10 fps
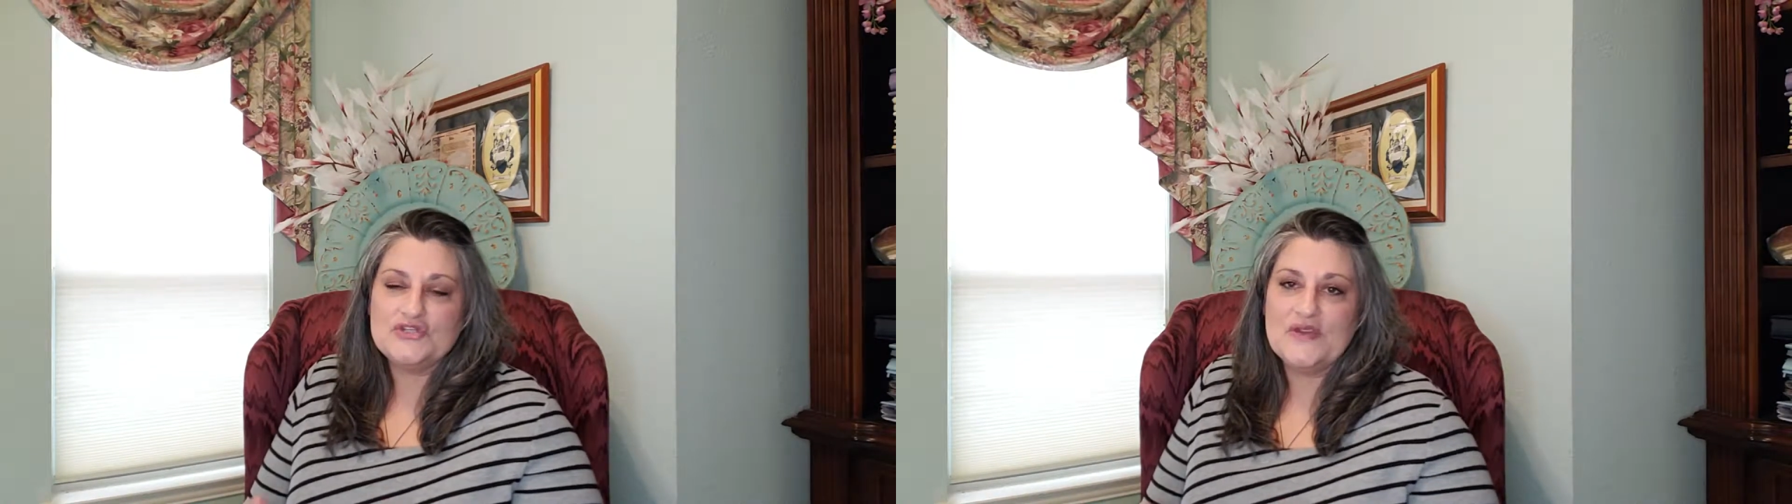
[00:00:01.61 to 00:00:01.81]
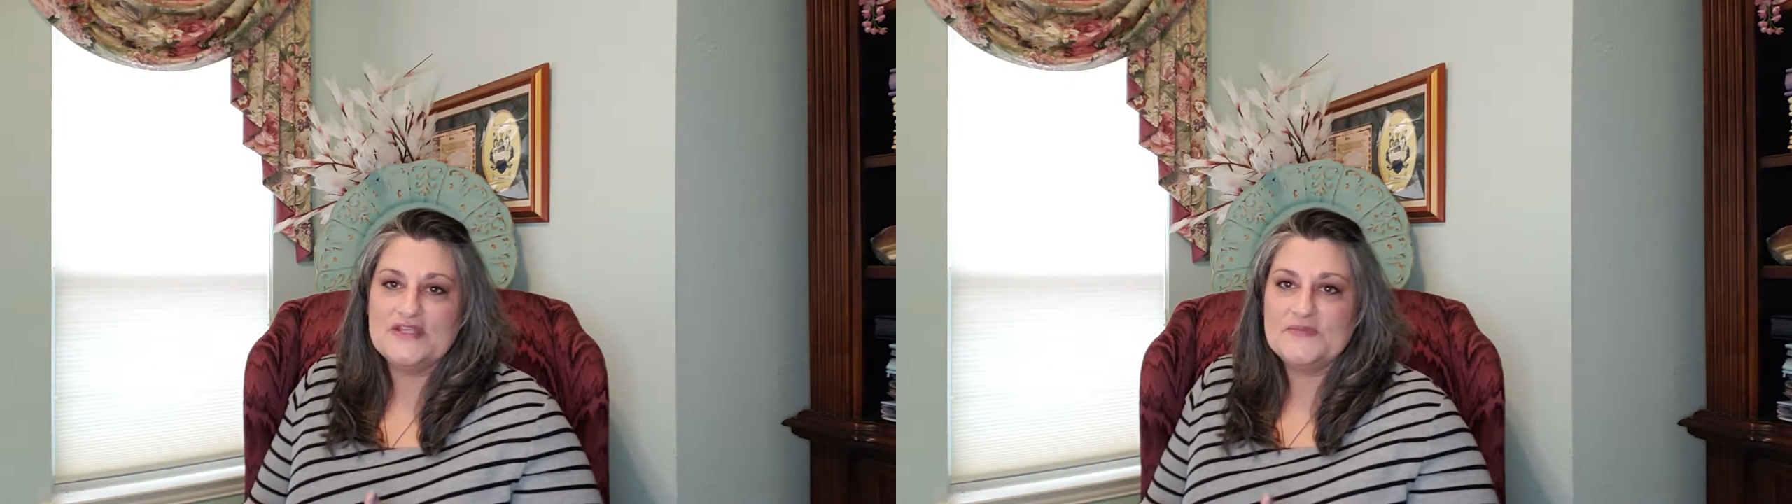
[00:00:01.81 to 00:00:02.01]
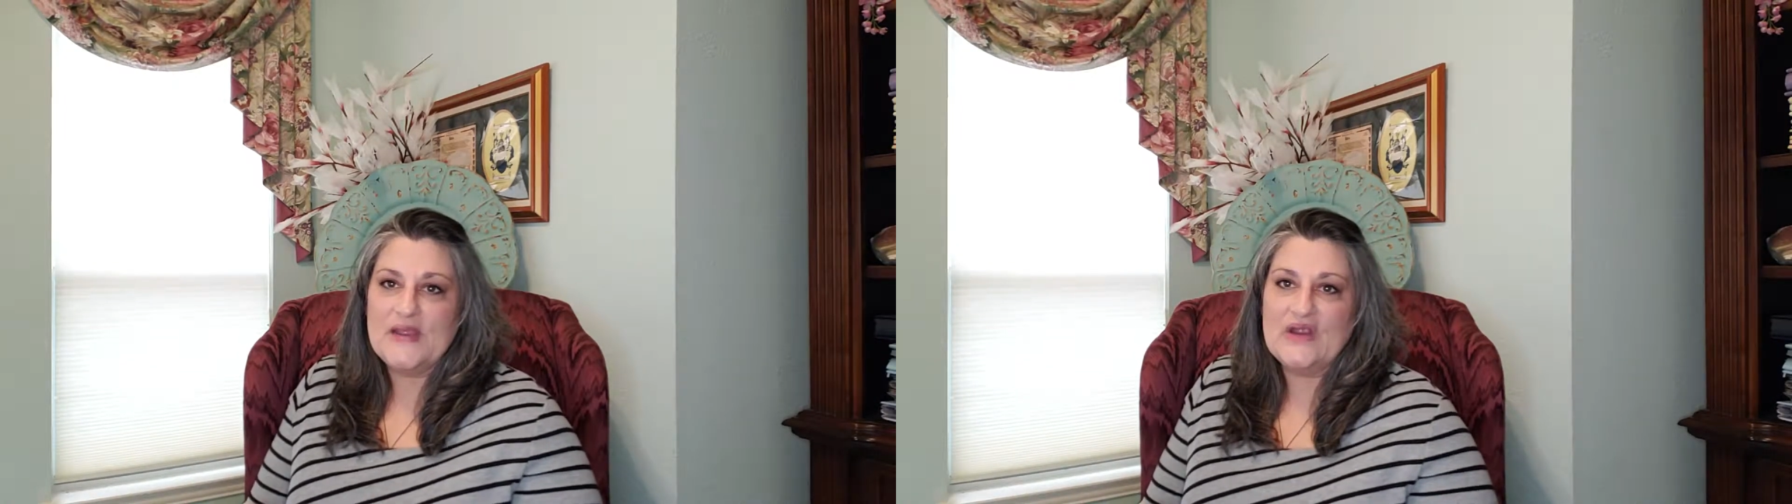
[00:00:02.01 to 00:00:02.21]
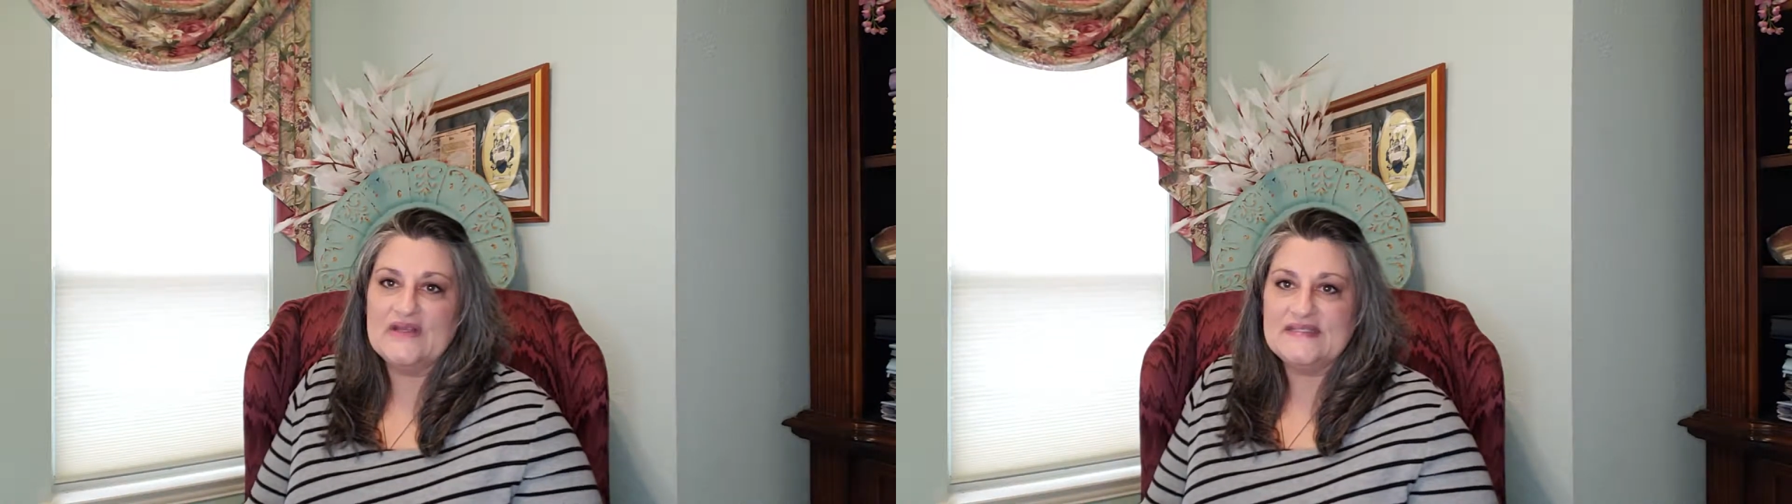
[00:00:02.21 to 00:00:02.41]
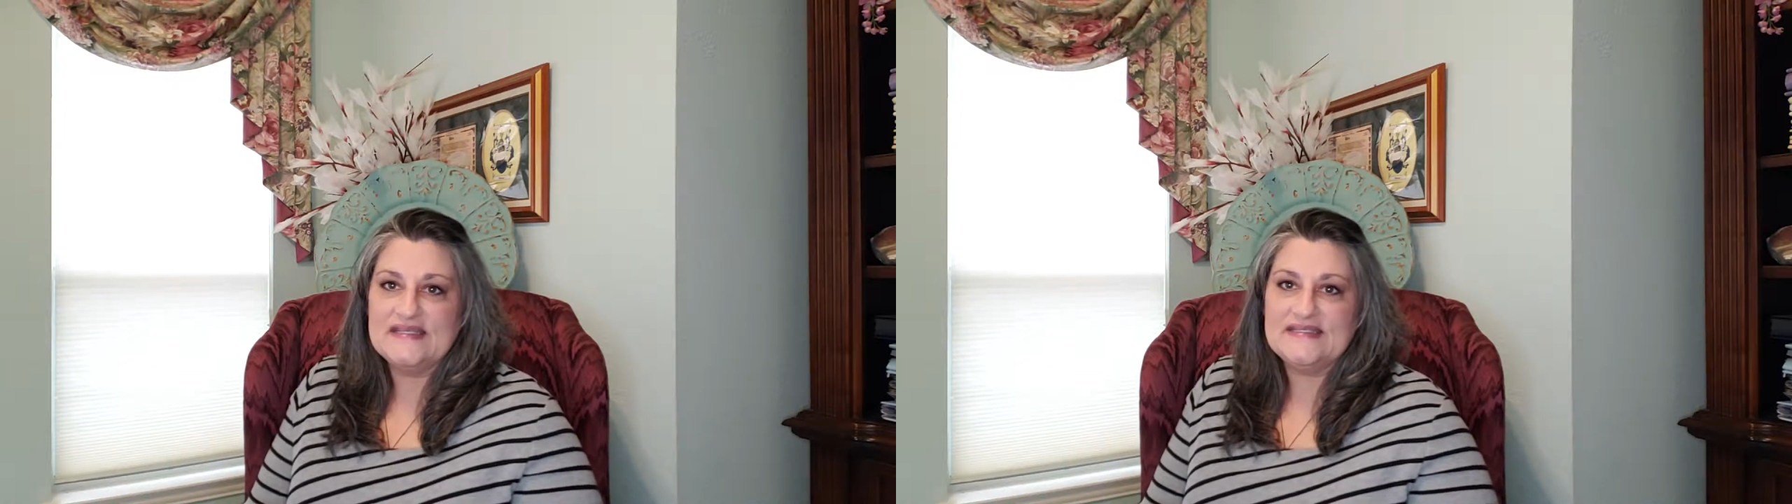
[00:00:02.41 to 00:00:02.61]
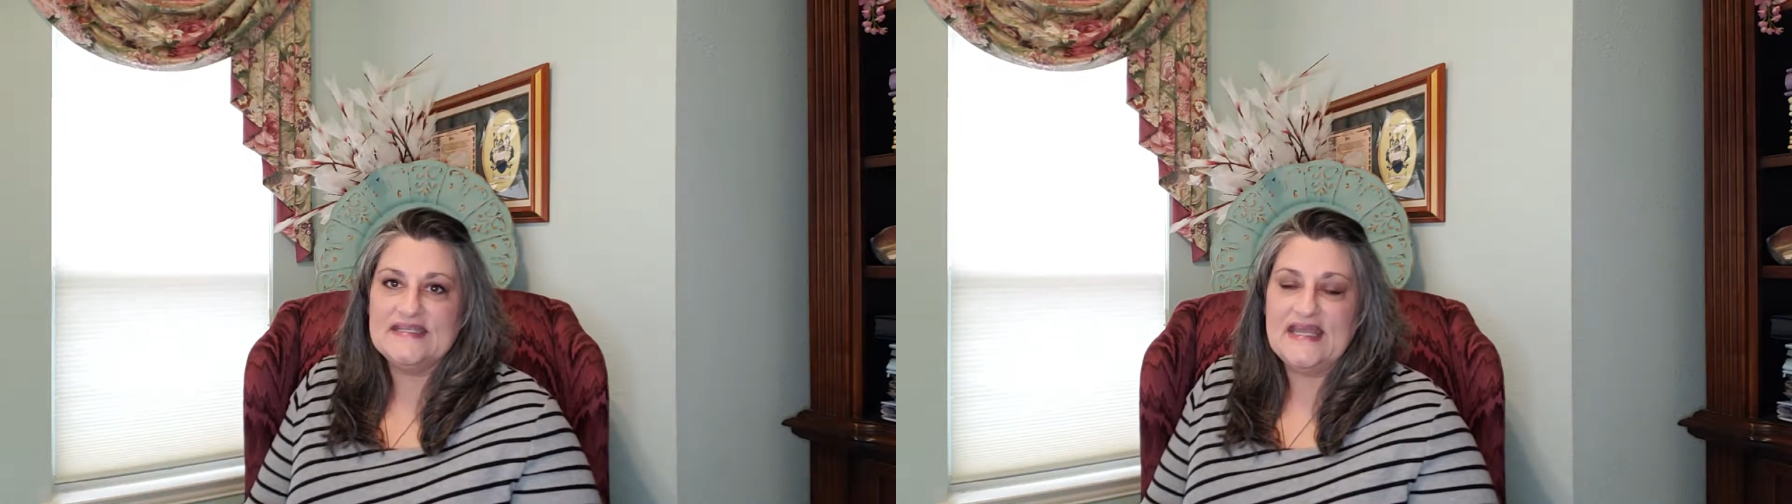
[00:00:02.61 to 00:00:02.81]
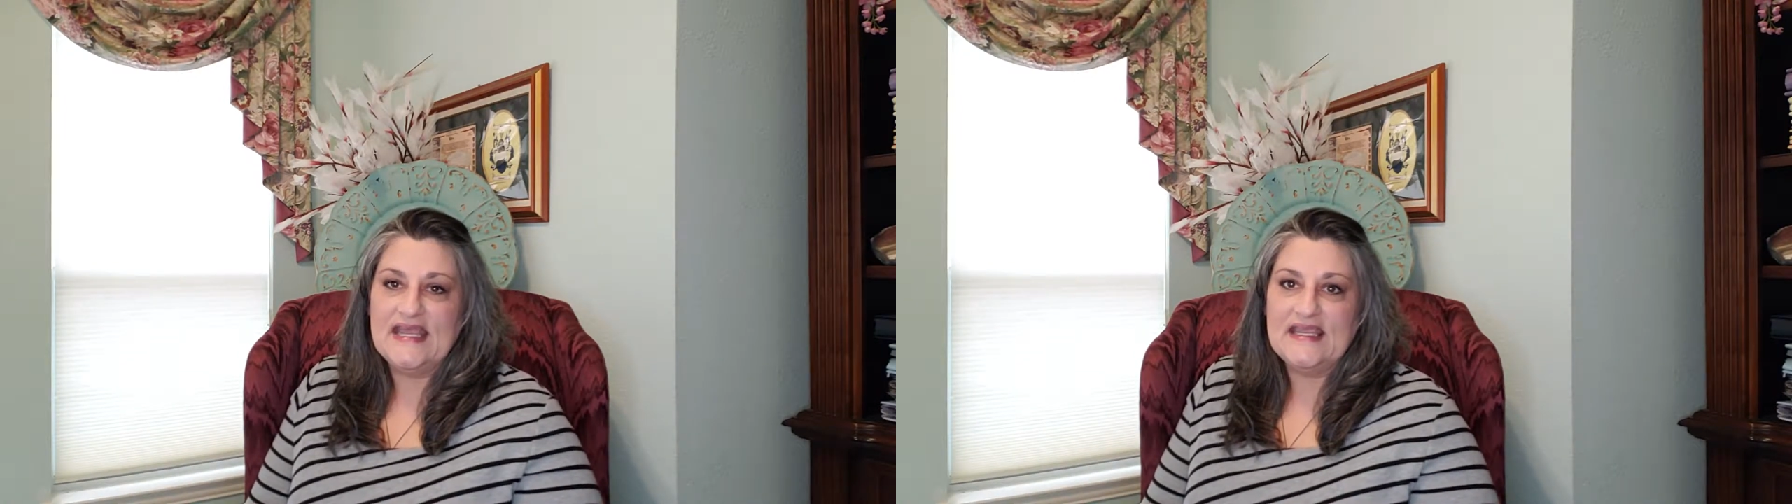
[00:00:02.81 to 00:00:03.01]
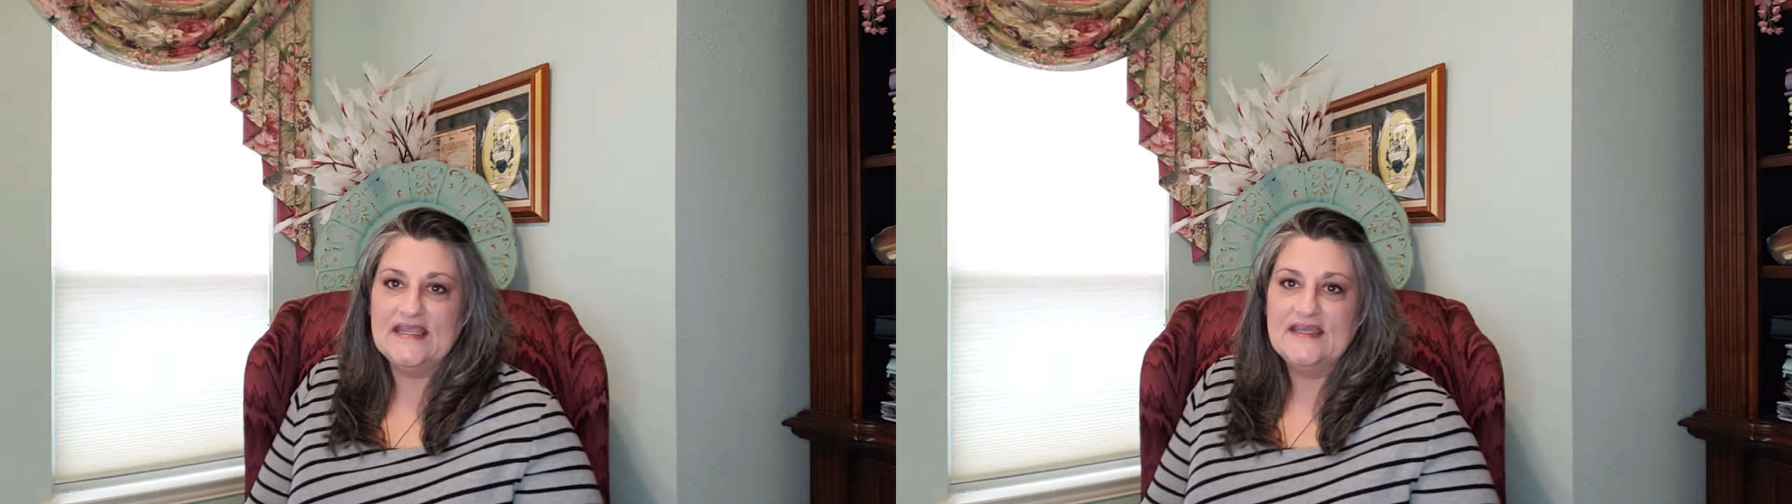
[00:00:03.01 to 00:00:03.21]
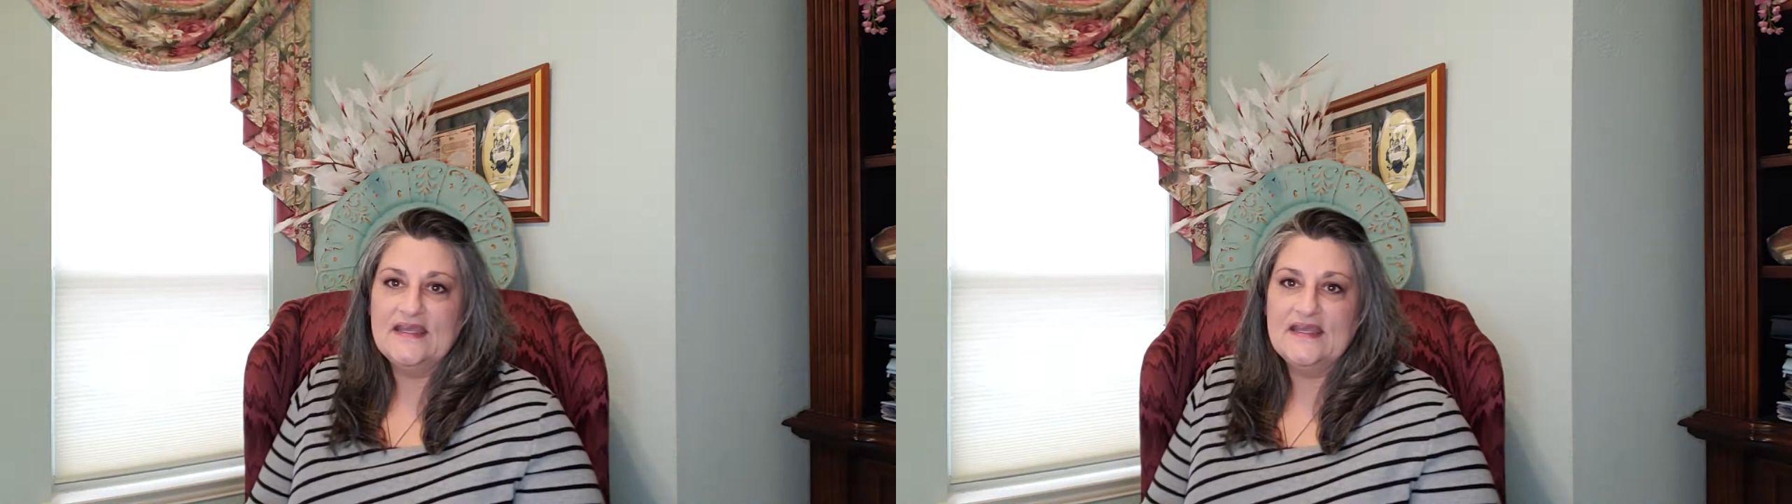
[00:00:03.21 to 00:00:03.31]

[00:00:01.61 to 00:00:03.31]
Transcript: transparency today.